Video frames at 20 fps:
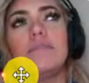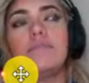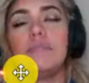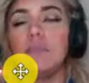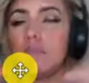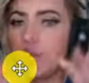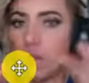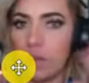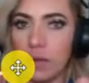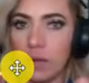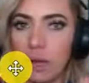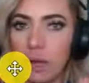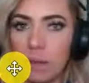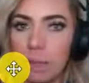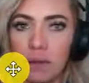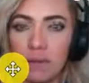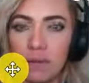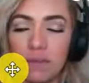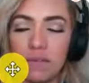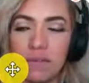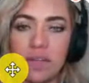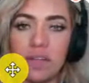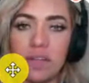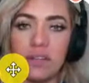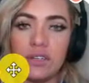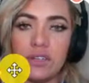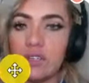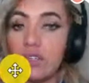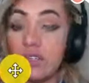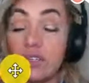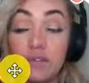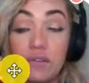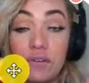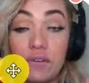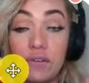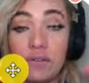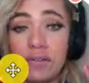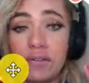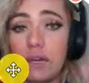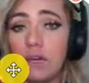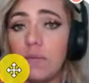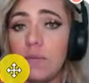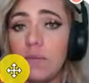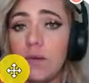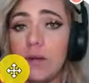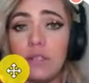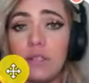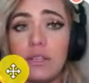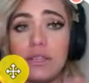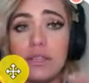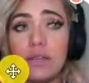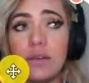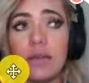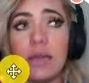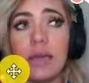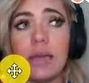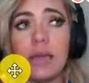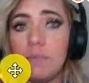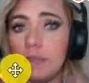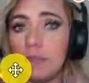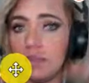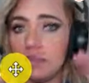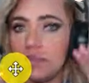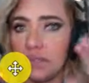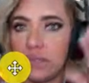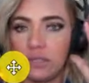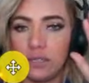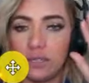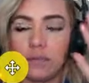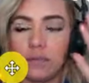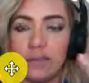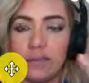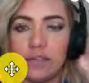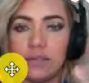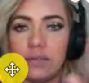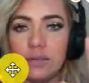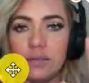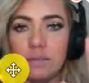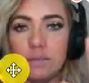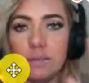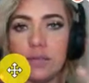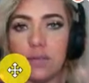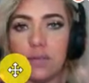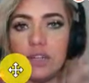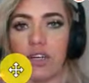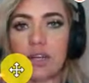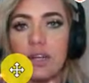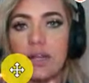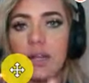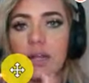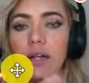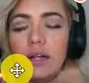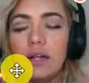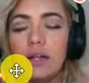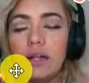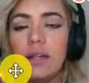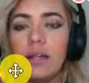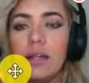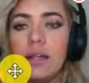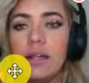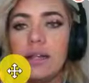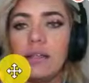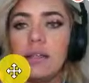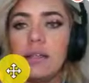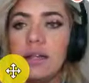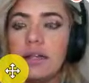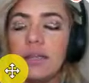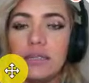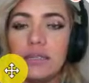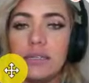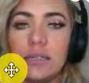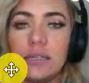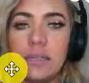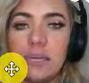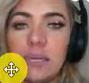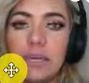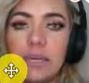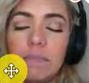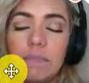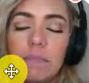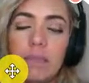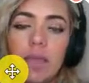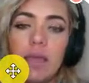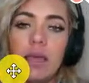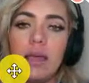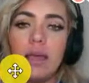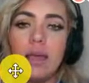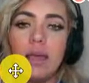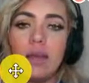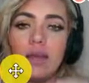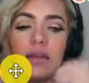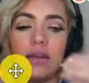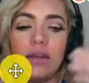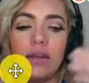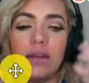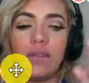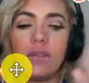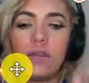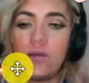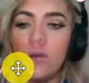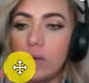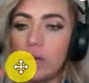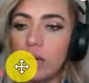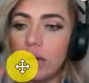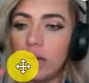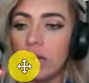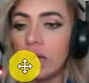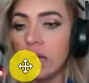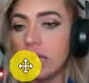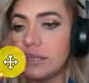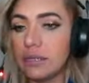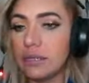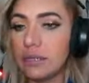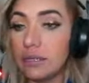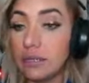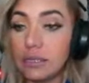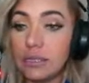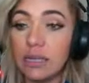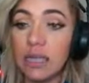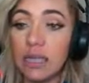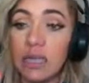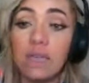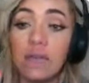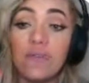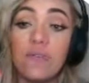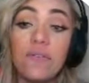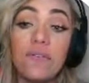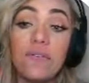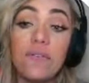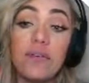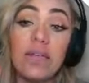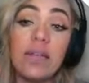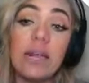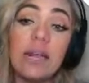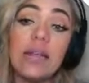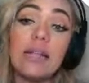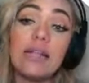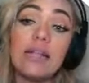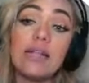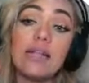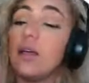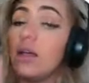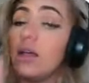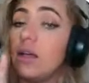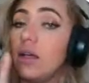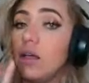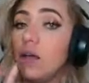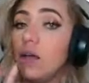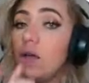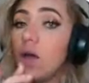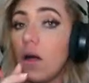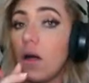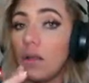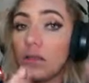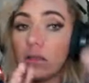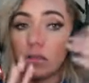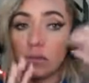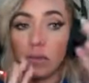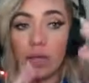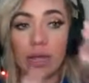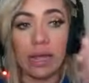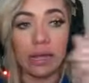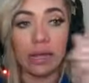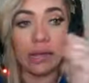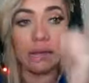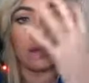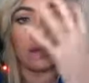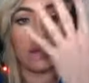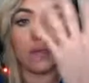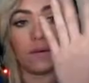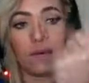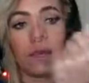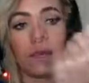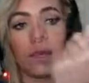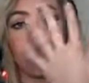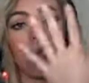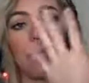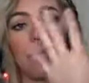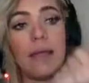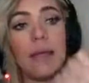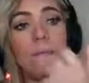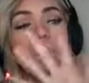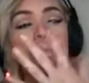talking about Avengers? If you didn't watch, it's okay, but just try to picture out the scene. They took this infinite gauntlet, okay,